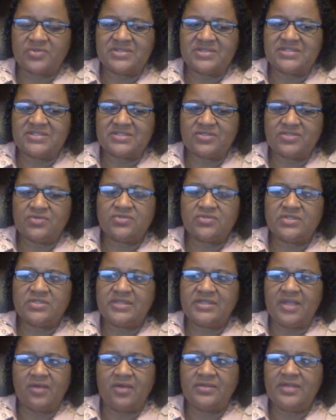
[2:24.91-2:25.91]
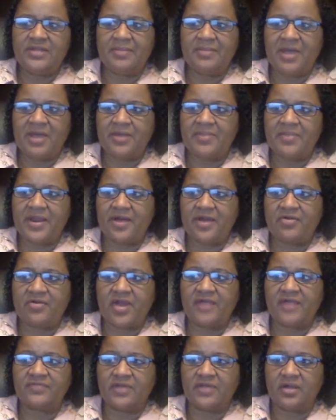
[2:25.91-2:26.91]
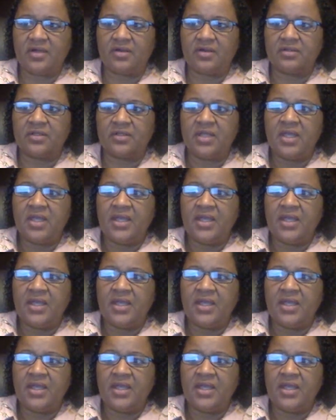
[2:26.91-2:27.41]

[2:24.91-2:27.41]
it's usually only about a paragraph long.